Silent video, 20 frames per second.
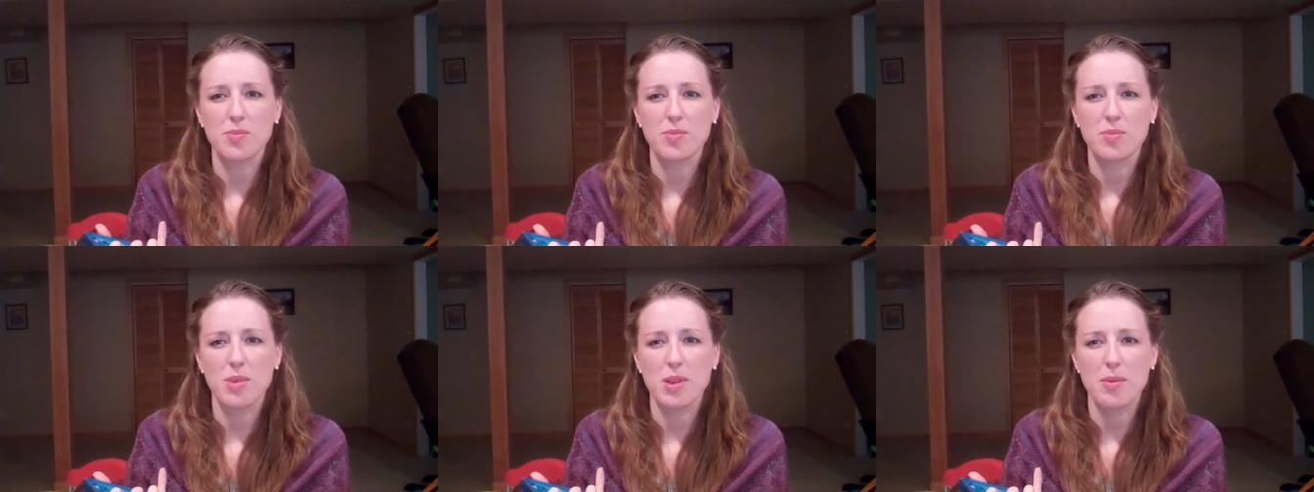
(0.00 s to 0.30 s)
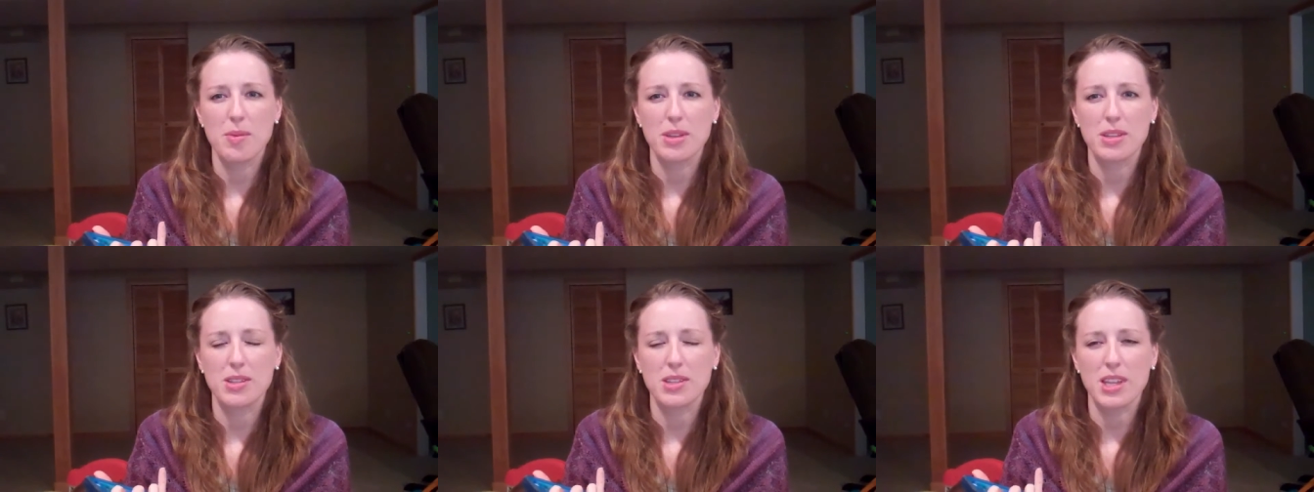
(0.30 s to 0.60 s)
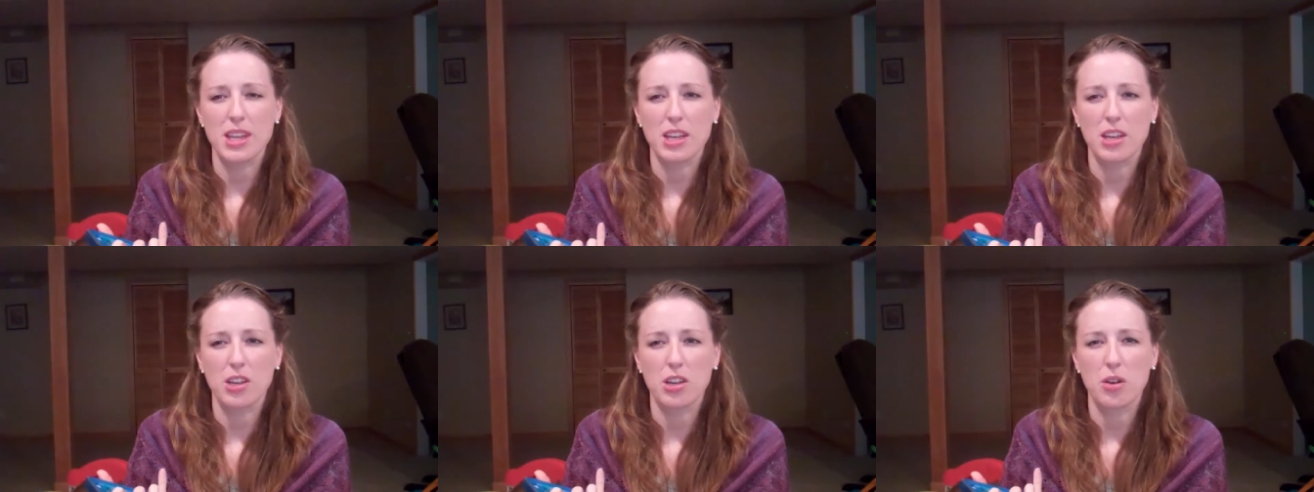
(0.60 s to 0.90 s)
Maybe it's
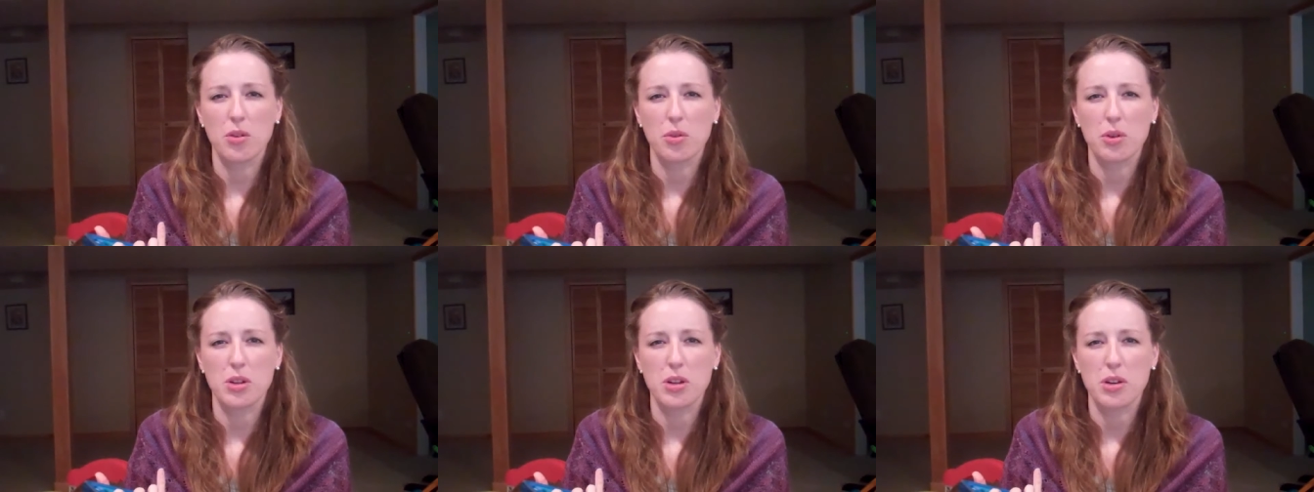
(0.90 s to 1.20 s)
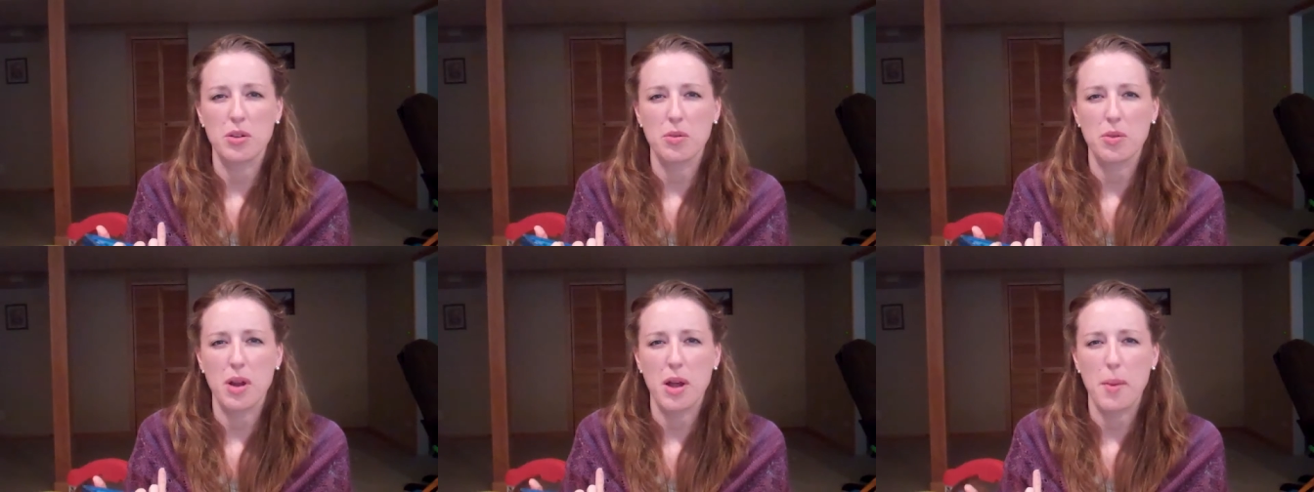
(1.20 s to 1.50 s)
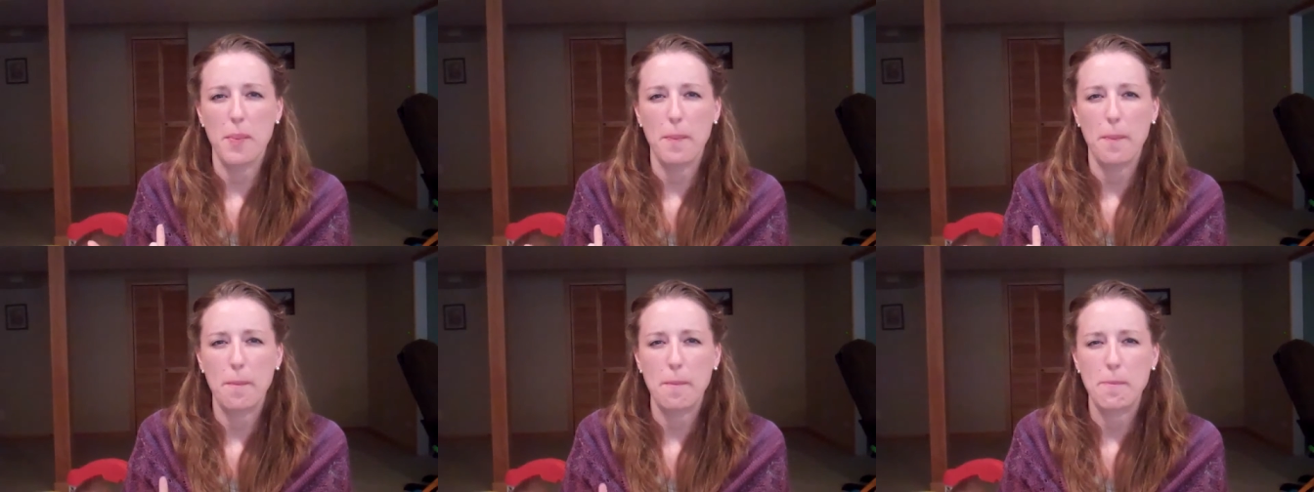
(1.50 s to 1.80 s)
like a coconut
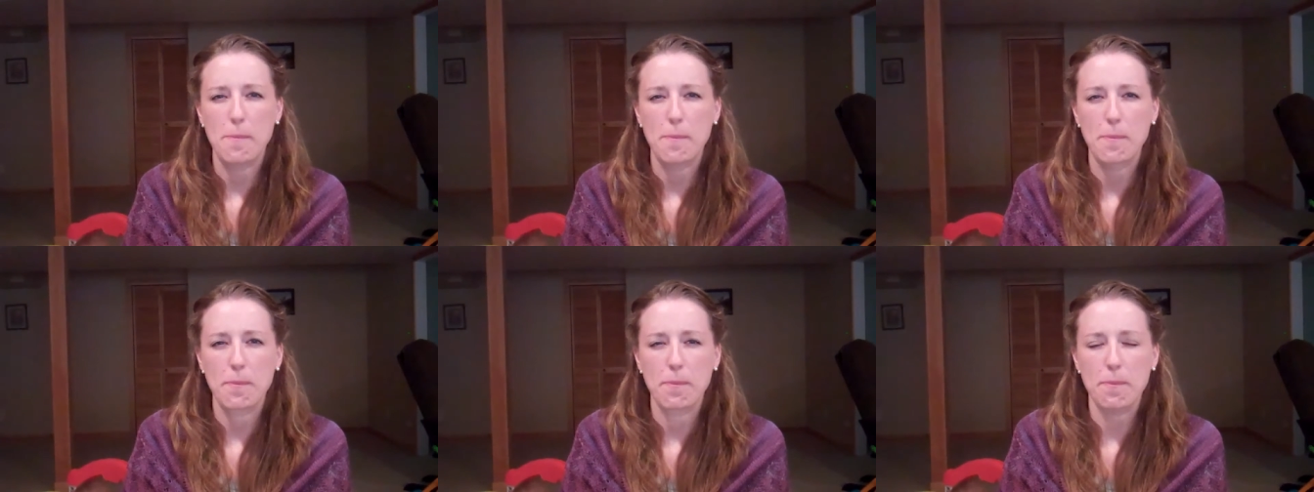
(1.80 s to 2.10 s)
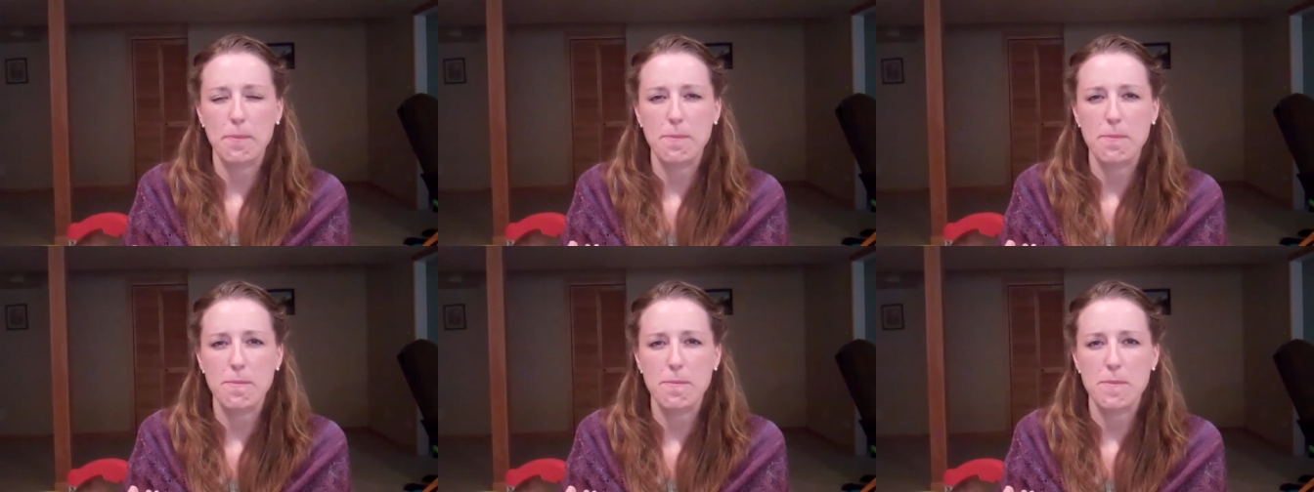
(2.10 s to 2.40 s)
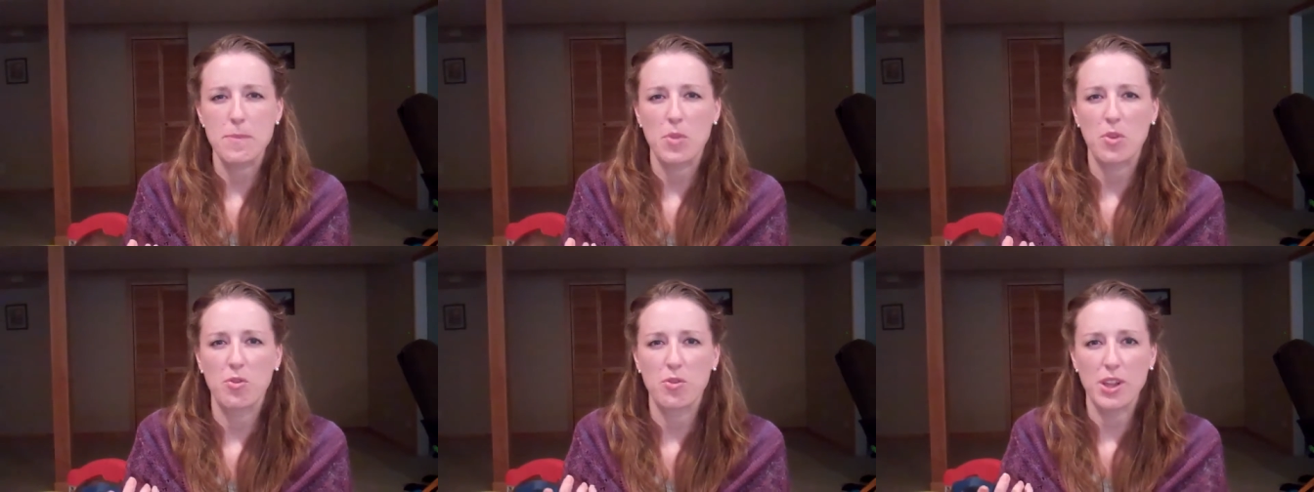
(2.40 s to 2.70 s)
rum
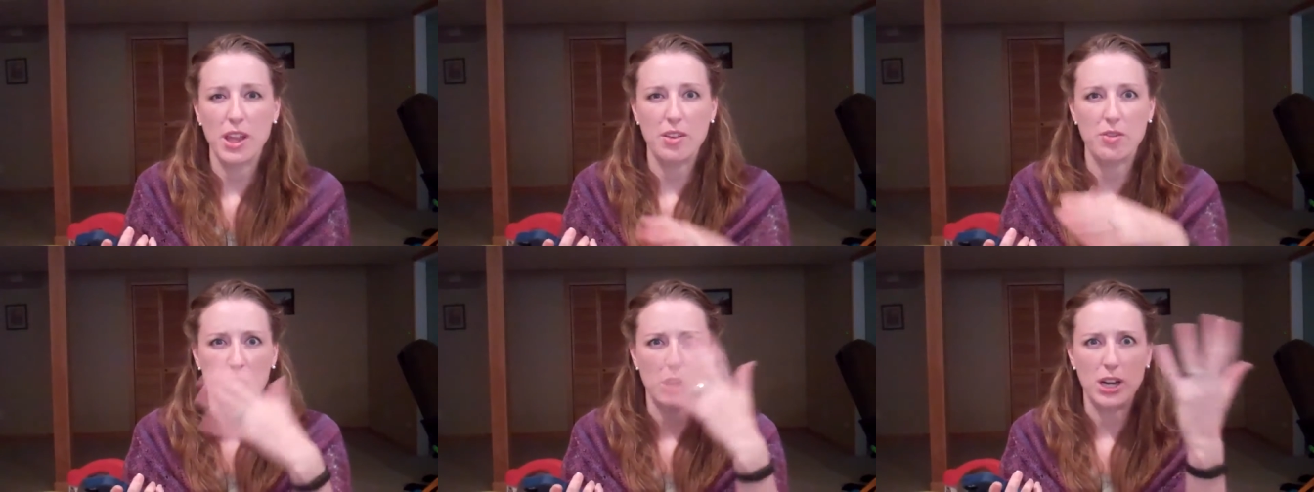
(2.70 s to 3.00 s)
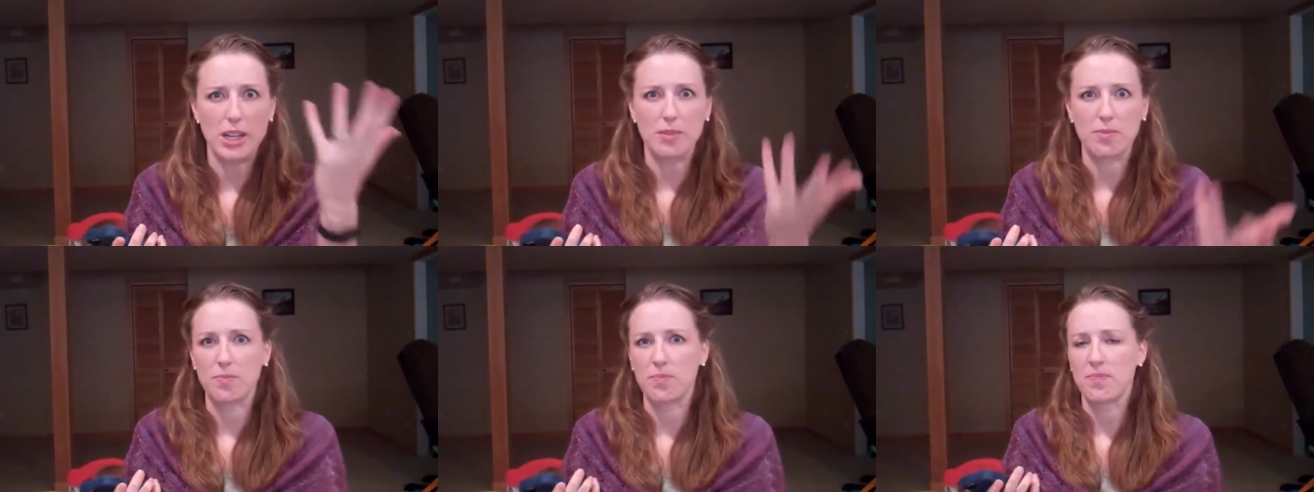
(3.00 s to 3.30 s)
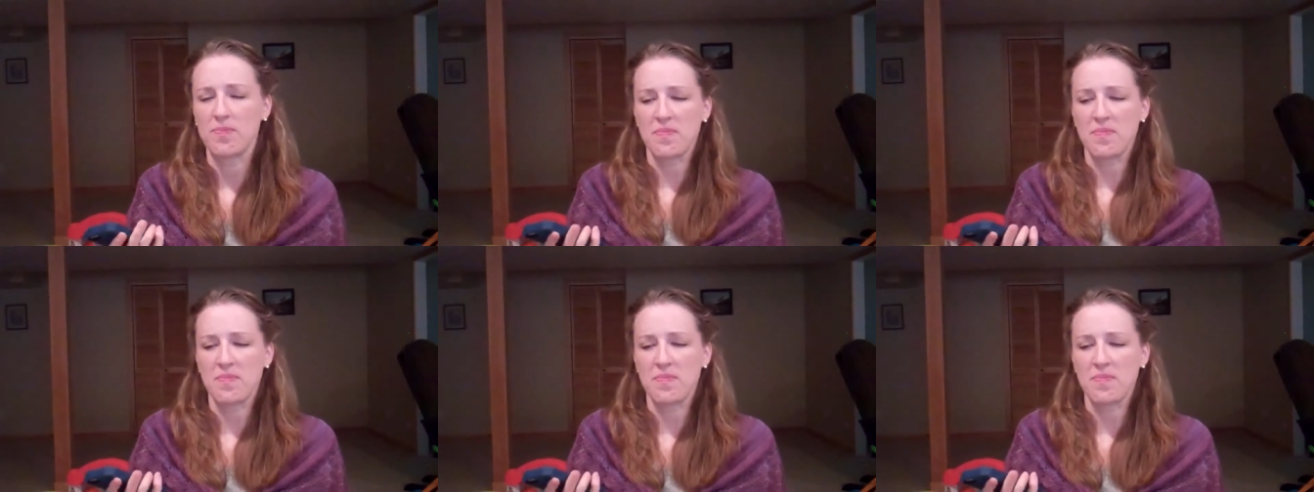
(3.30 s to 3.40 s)
flavoring.